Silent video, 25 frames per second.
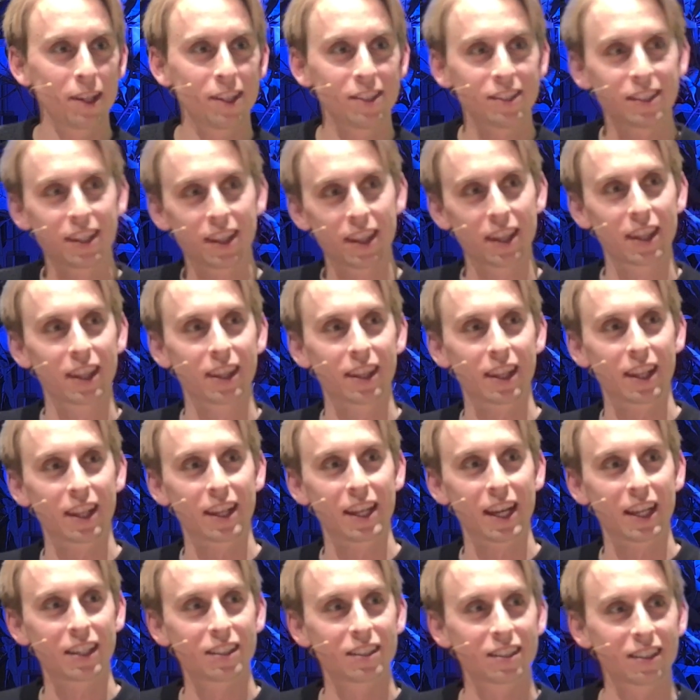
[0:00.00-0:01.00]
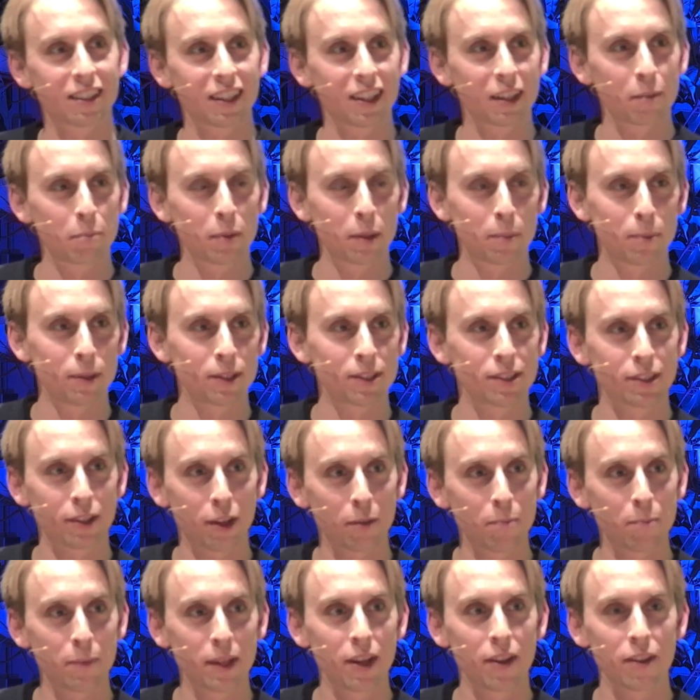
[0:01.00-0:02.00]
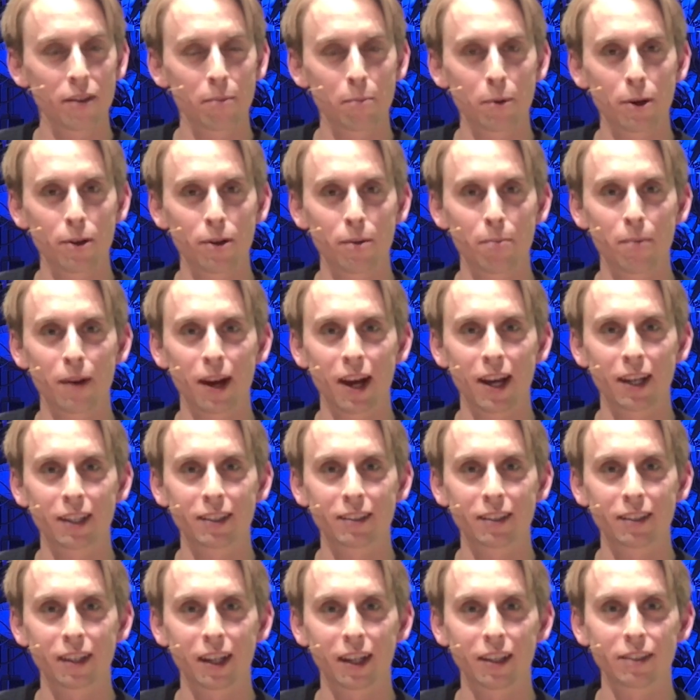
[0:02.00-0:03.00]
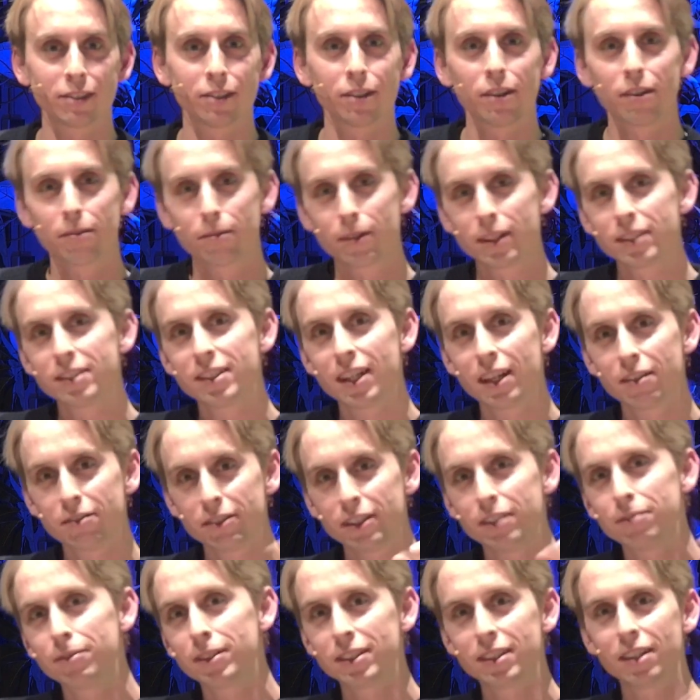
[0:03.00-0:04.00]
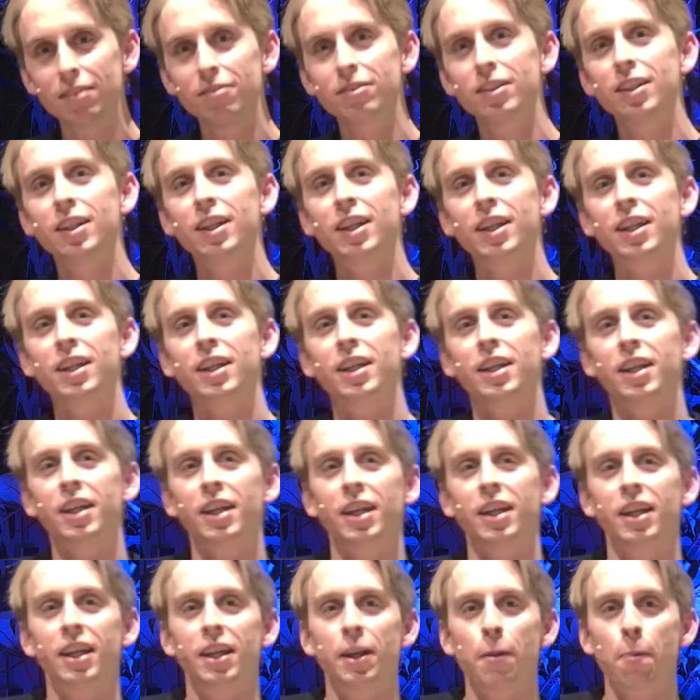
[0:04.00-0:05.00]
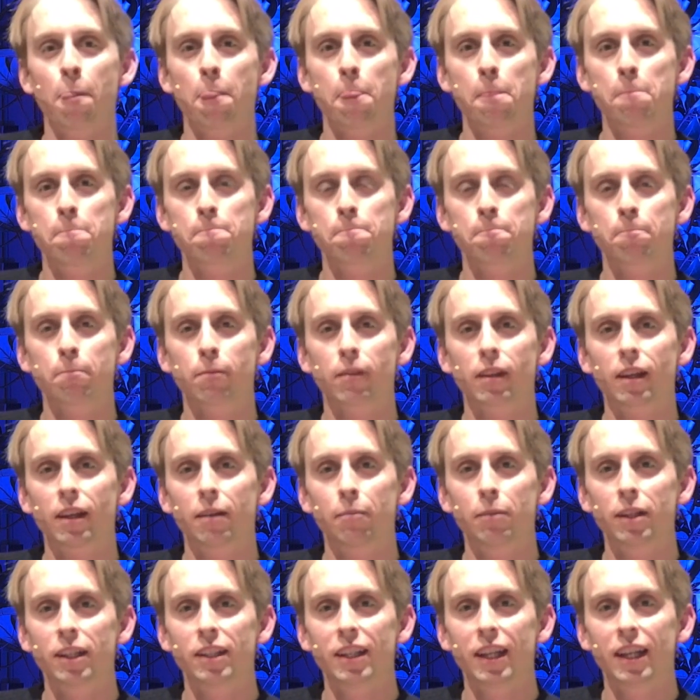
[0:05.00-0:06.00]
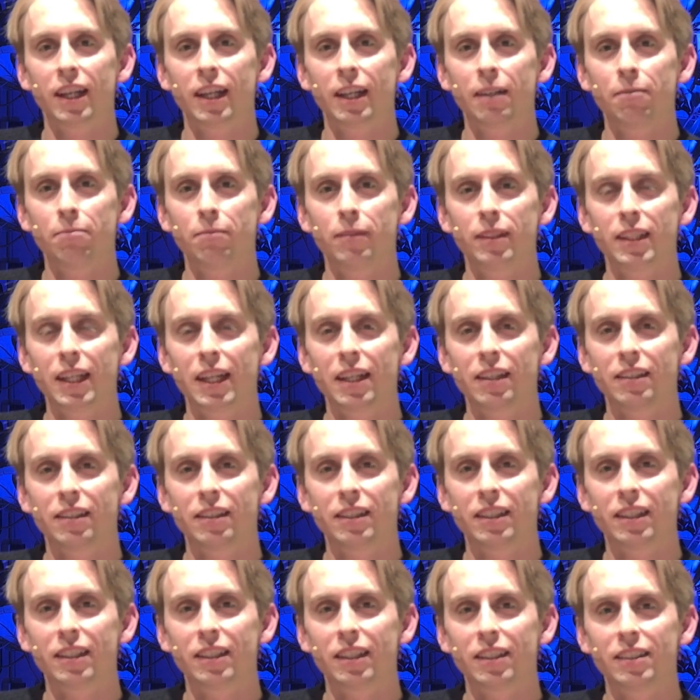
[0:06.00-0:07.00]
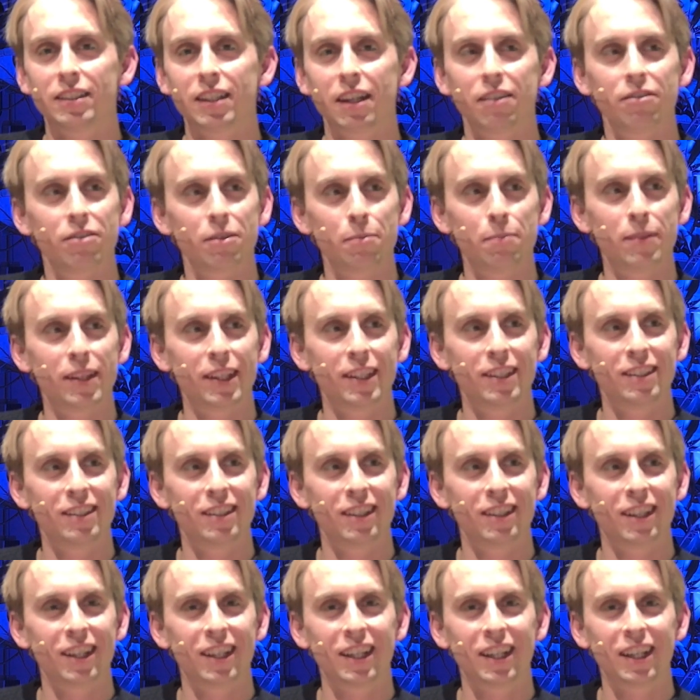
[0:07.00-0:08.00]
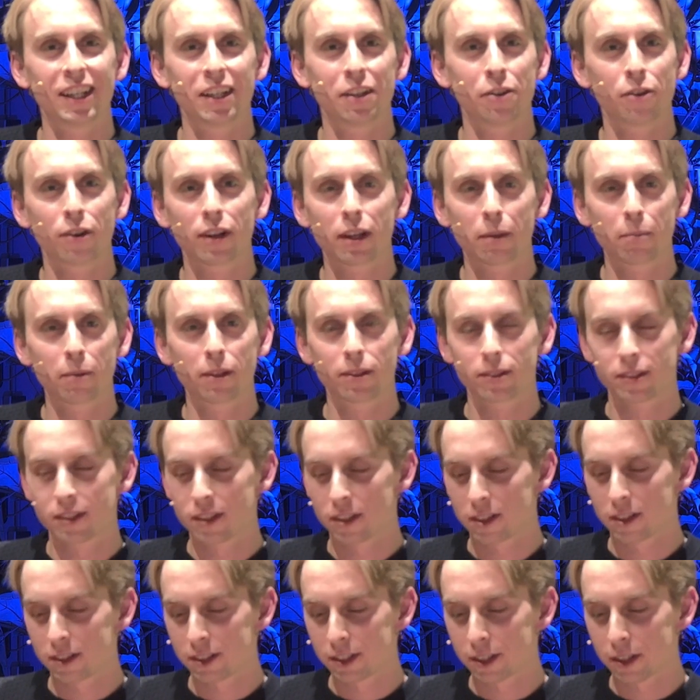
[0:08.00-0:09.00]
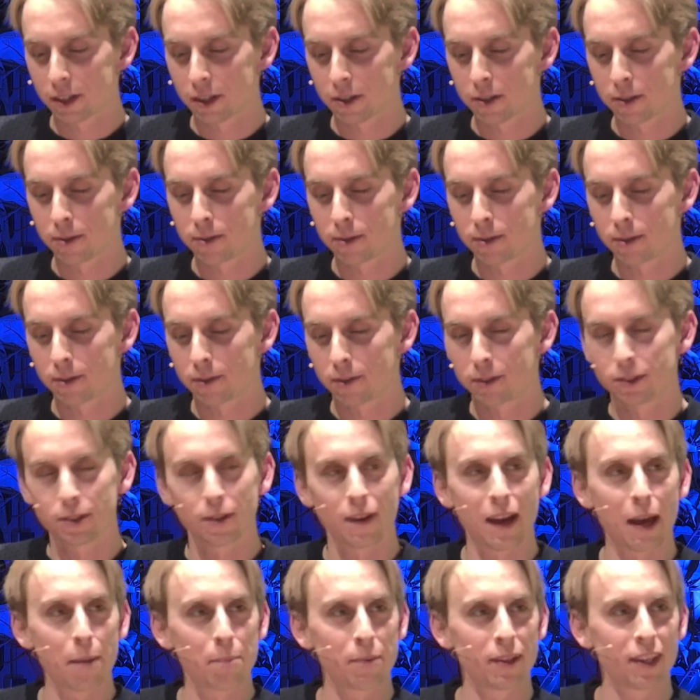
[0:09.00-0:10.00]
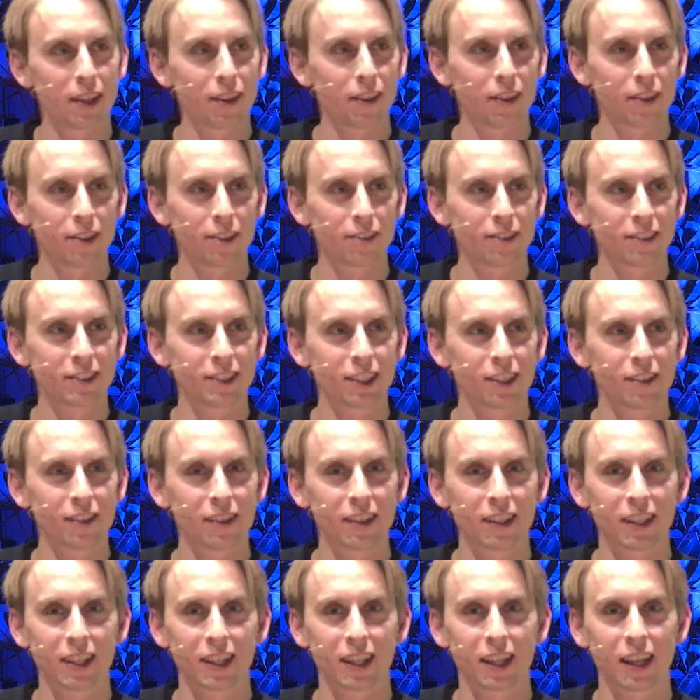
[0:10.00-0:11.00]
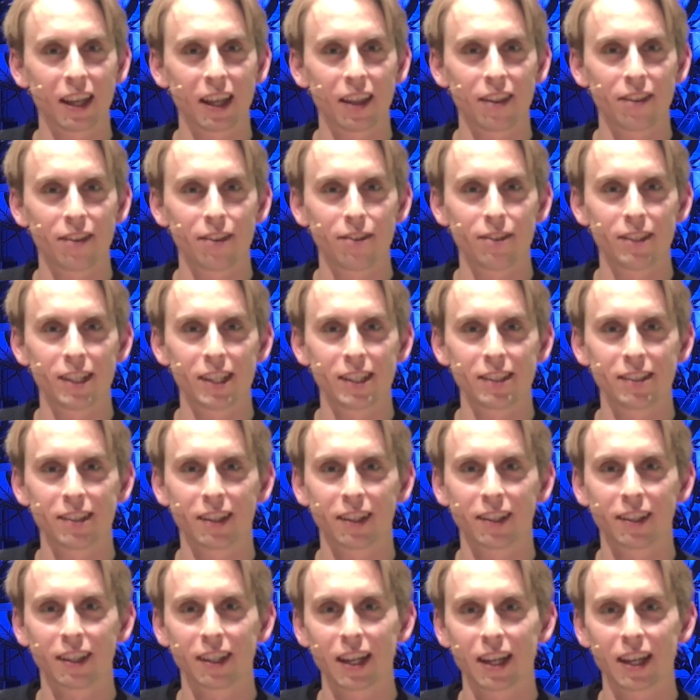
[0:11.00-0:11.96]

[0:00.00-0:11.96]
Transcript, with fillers: And the next uh, people stop me on their motorbikes, like one selfie, one selfie. But um, yeah, it, it has never been uh, annoying, because they are so so happy, so so uh, enthusiastic.